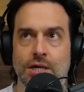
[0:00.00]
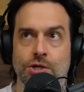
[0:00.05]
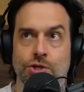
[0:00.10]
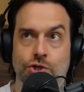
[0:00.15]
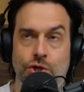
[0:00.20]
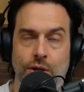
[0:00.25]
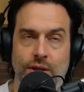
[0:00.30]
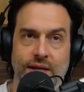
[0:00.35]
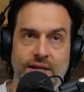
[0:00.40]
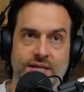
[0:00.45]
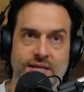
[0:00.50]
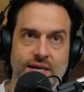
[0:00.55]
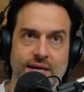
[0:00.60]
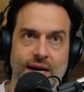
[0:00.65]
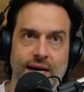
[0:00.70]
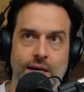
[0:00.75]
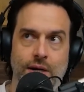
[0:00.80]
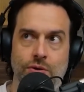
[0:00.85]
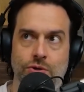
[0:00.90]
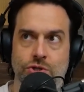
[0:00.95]
Salt Lake City,
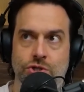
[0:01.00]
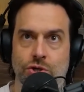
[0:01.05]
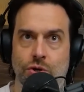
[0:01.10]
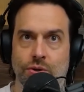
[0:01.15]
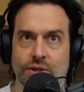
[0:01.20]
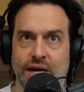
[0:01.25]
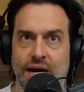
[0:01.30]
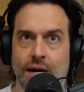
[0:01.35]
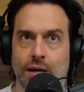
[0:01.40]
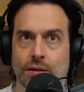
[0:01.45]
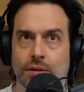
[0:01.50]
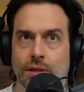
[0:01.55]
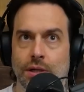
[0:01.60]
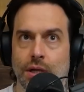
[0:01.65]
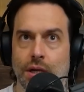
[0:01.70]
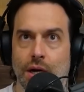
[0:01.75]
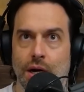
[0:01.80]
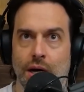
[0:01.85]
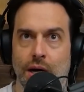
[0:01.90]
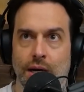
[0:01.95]
I know, is sold out.
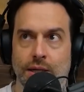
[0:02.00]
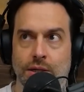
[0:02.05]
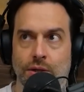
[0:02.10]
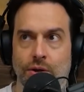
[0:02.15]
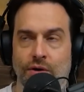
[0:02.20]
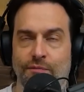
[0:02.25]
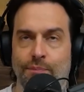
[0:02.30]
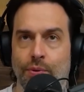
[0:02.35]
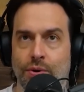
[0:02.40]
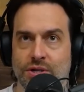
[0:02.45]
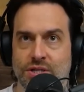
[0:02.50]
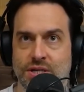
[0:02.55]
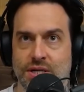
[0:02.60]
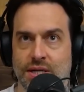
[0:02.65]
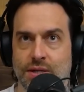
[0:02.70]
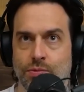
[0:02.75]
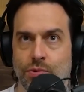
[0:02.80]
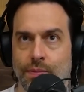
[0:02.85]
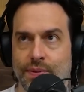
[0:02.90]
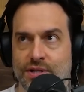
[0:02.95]
Don't know if
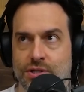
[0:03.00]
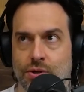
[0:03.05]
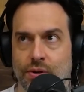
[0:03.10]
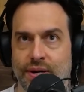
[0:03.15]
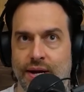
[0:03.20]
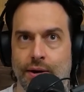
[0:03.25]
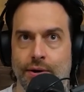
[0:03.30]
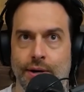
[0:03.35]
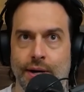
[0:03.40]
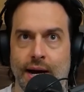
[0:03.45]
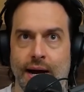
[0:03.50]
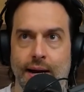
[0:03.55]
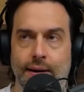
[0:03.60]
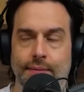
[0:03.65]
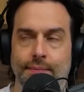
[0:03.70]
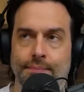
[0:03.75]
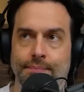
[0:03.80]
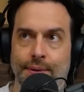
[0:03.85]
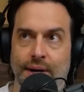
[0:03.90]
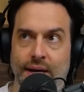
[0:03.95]
Boise will be sold out or not.
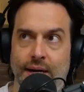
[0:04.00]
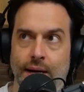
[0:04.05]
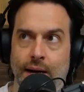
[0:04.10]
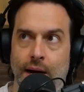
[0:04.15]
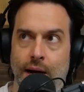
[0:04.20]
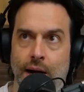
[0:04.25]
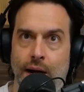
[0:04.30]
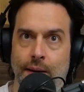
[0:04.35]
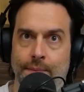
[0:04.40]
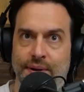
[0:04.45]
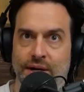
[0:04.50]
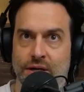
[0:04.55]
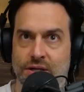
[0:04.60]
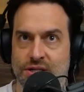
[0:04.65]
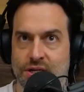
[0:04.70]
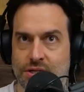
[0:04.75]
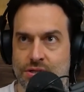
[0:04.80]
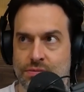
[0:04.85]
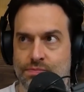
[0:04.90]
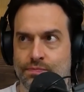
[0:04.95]
But
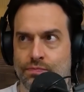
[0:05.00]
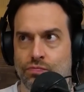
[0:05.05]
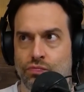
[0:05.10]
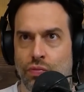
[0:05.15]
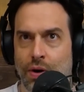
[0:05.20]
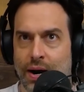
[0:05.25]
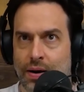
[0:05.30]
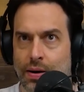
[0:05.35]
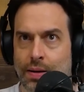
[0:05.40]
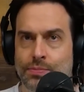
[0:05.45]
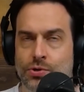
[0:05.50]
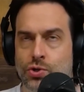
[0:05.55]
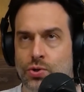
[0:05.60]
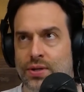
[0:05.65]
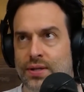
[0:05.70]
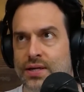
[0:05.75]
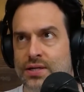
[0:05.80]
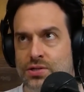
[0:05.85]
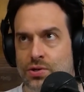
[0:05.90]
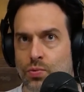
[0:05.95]
because it's, right, I'm
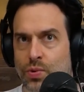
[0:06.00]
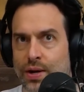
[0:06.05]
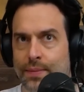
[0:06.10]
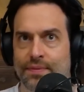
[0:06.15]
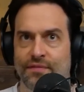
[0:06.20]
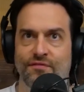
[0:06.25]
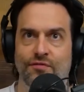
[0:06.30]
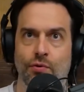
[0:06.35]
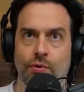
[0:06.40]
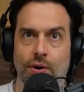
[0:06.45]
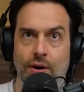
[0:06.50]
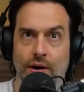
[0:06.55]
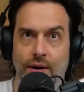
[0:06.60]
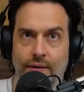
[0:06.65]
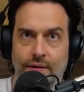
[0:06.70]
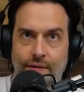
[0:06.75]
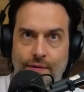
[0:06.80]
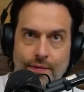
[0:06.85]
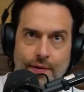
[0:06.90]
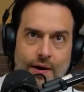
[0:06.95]
shooting this a week before
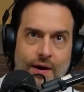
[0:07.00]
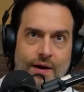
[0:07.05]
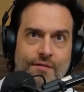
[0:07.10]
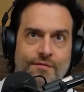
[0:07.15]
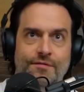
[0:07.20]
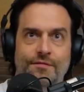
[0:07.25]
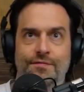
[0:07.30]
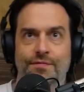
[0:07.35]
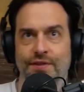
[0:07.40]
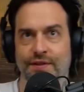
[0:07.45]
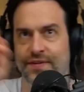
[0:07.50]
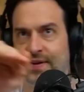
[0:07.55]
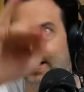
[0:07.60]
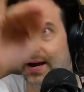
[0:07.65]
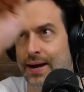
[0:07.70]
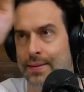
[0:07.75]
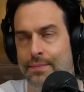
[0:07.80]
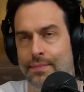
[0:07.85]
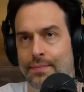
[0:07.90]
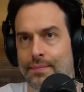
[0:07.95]
of the
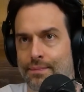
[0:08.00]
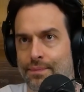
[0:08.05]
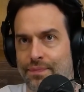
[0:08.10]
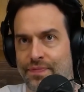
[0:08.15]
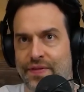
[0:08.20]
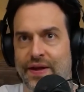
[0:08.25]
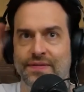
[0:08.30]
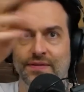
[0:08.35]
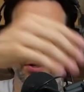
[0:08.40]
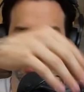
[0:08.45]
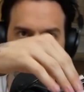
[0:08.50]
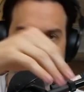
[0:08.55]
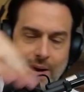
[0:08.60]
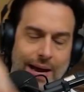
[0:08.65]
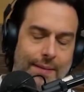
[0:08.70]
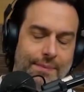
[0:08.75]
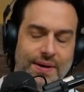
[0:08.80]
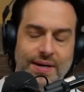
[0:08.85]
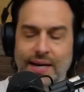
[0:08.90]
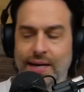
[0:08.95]
time that the show
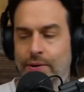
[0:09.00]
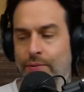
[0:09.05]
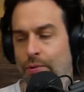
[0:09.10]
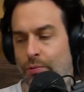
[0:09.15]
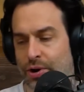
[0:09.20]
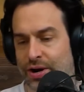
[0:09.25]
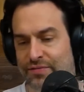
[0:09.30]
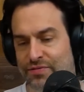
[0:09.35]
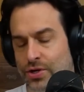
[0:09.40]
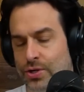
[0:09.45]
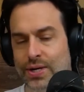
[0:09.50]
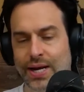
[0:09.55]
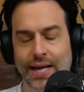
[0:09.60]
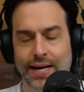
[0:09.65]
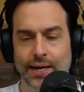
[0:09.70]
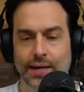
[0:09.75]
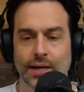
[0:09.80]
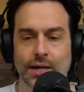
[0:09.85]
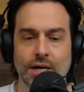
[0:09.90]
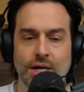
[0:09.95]
happened. Anyway, whenever you
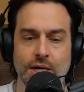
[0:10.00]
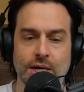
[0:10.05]
get it.